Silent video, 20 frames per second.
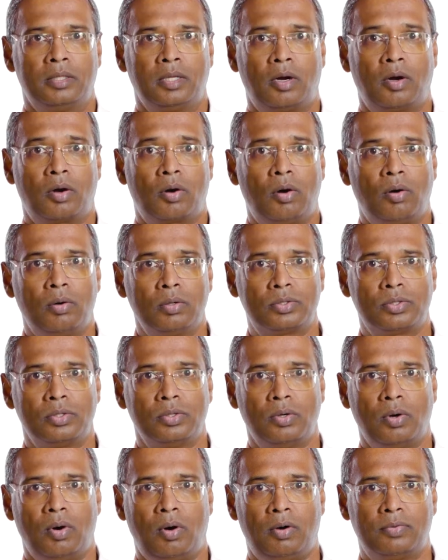There are
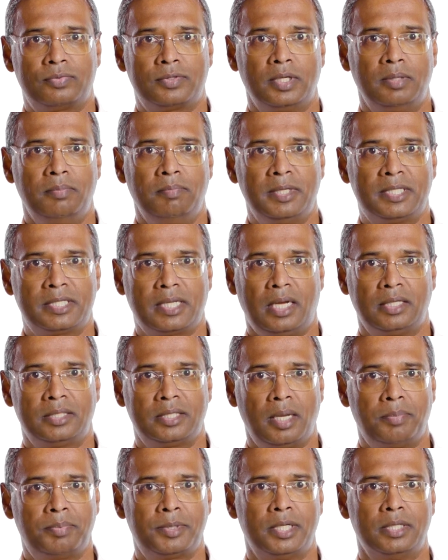also often
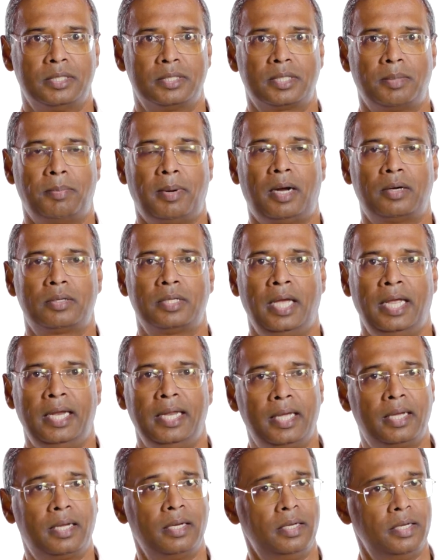misconceptions about
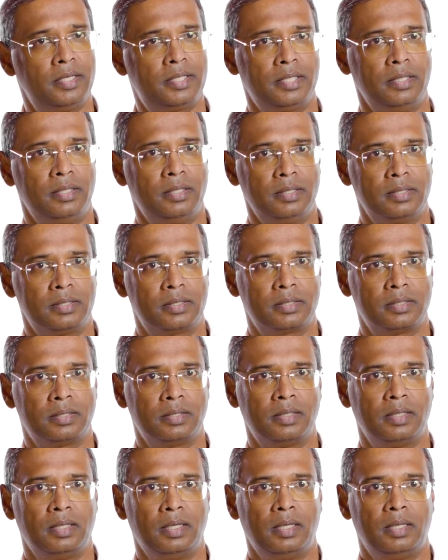headache conditions,
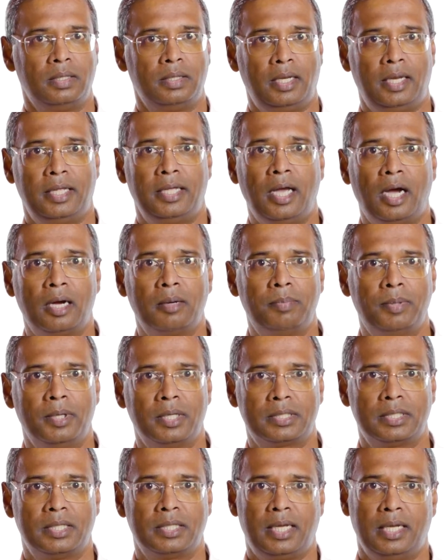that a young
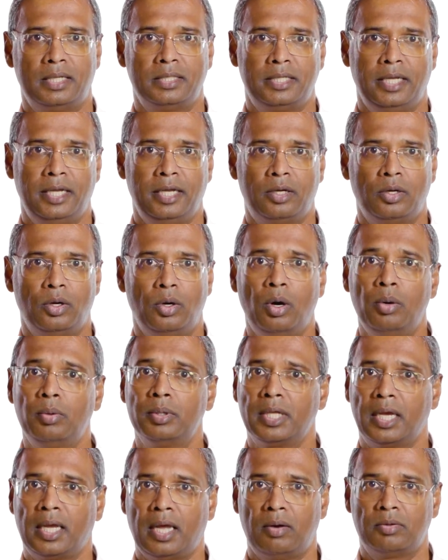person can take
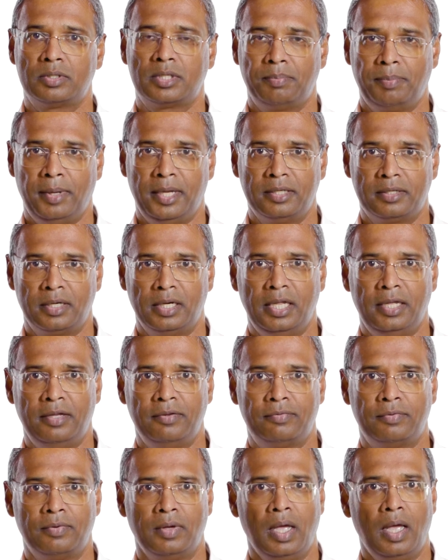over-the-counter pain
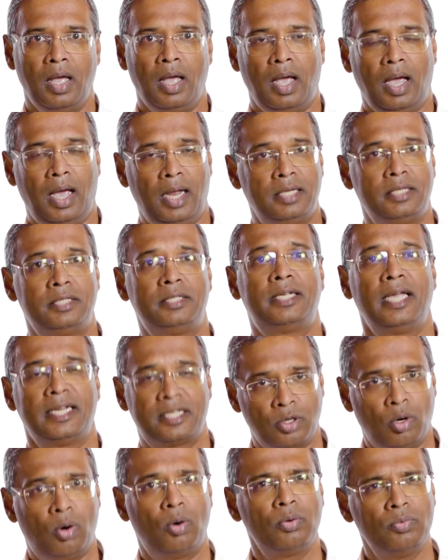relief and
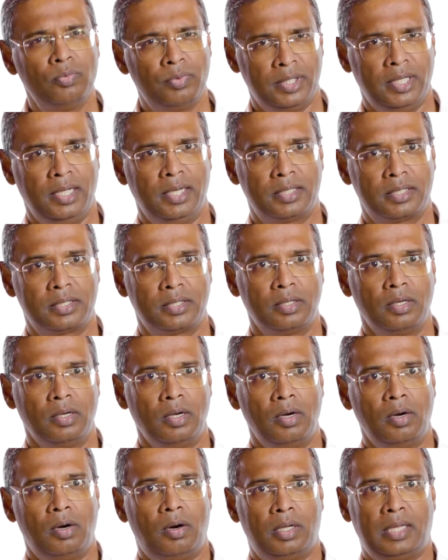get on with it,
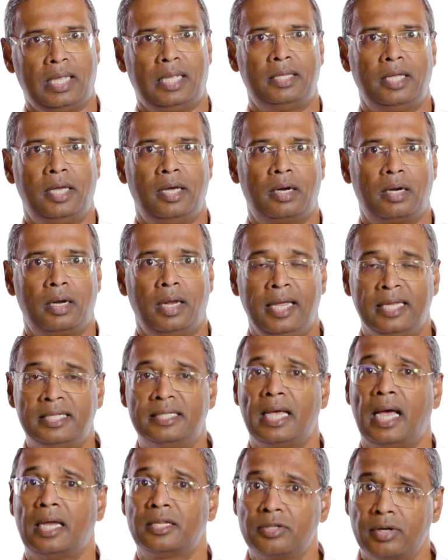or that they are
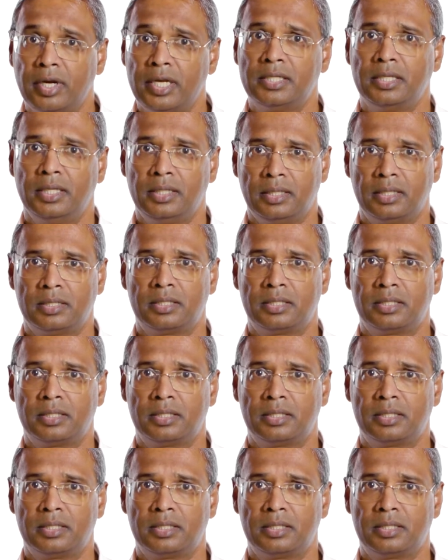exaggerating the